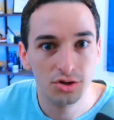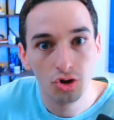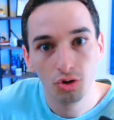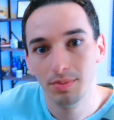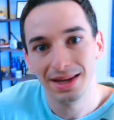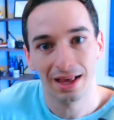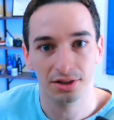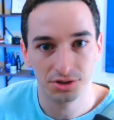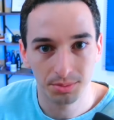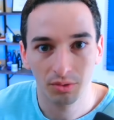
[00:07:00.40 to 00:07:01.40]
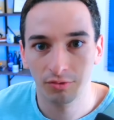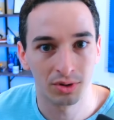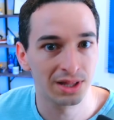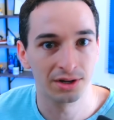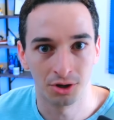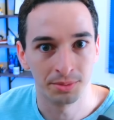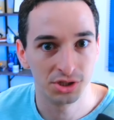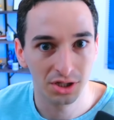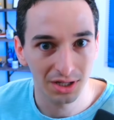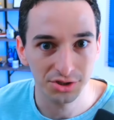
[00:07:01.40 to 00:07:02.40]
to be eligible for that
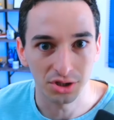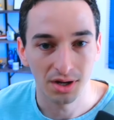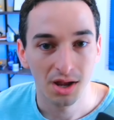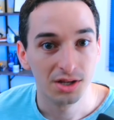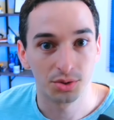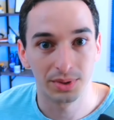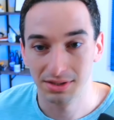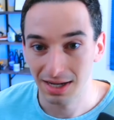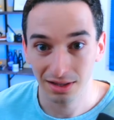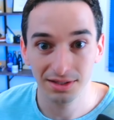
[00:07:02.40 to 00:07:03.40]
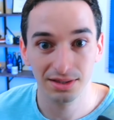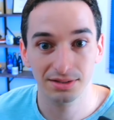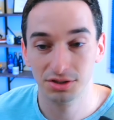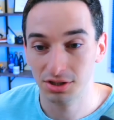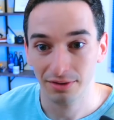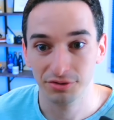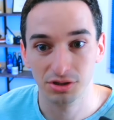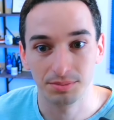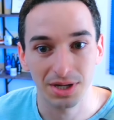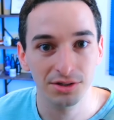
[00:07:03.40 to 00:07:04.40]
garbage collection. So we are telling the
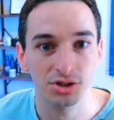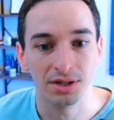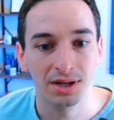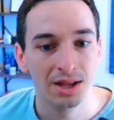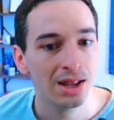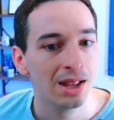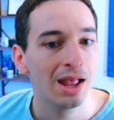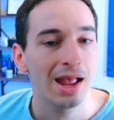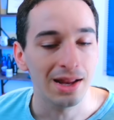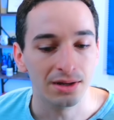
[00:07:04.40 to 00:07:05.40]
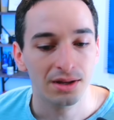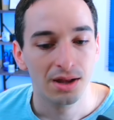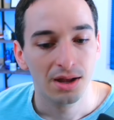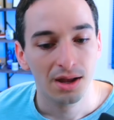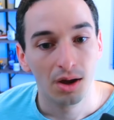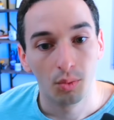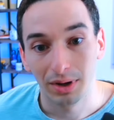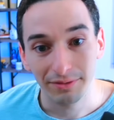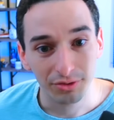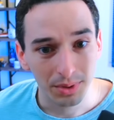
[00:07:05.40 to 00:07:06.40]
JavaScript engine, hey,
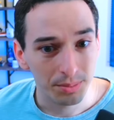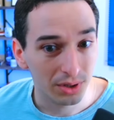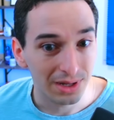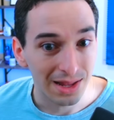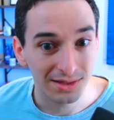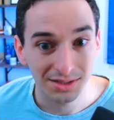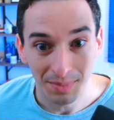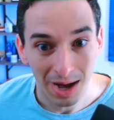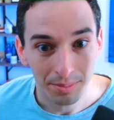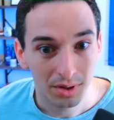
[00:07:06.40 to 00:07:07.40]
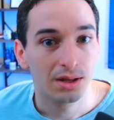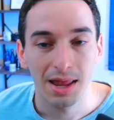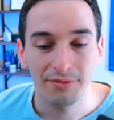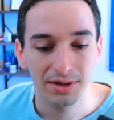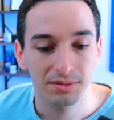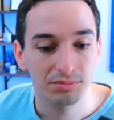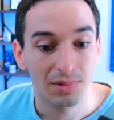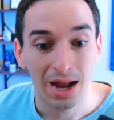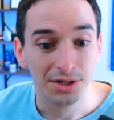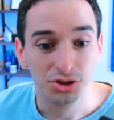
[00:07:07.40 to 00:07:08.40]
whatever we put in this map, if it
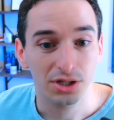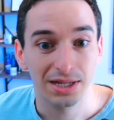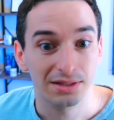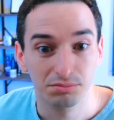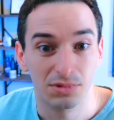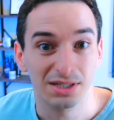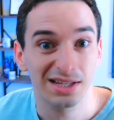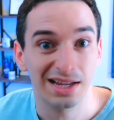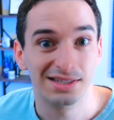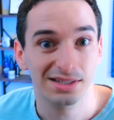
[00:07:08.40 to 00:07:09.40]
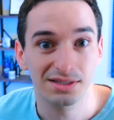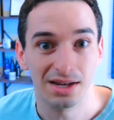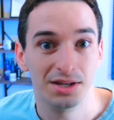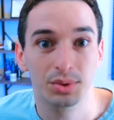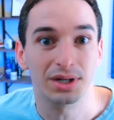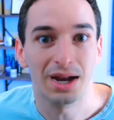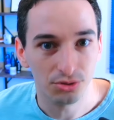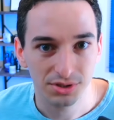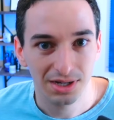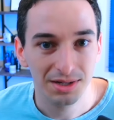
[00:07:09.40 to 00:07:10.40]
actually doesn't exist anywhere
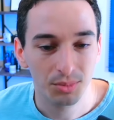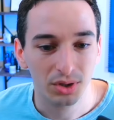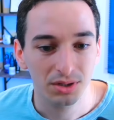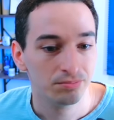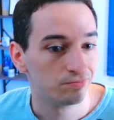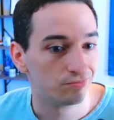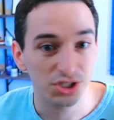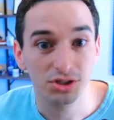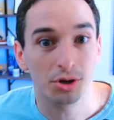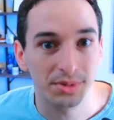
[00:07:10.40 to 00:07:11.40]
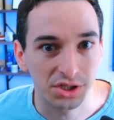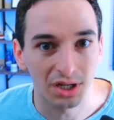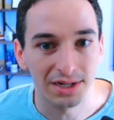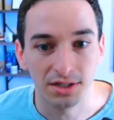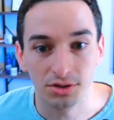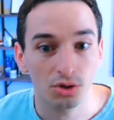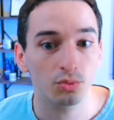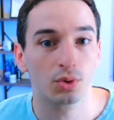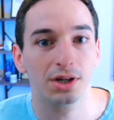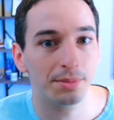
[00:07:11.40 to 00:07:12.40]
else anymore, just garbage collect it. Don't
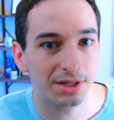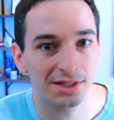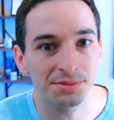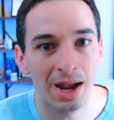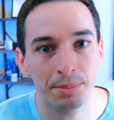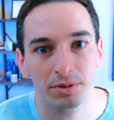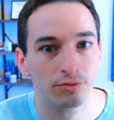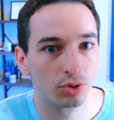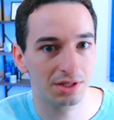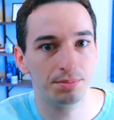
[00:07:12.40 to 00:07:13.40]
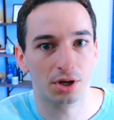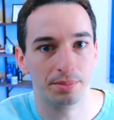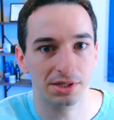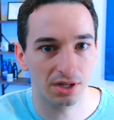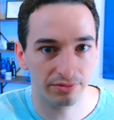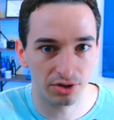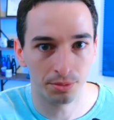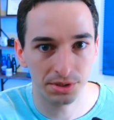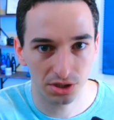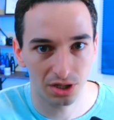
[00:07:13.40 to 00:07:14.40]
worry about this map for the purpose of
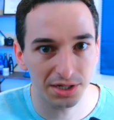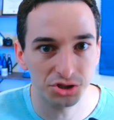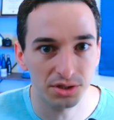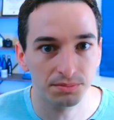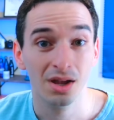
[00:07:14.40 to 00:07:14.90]
garbage collection.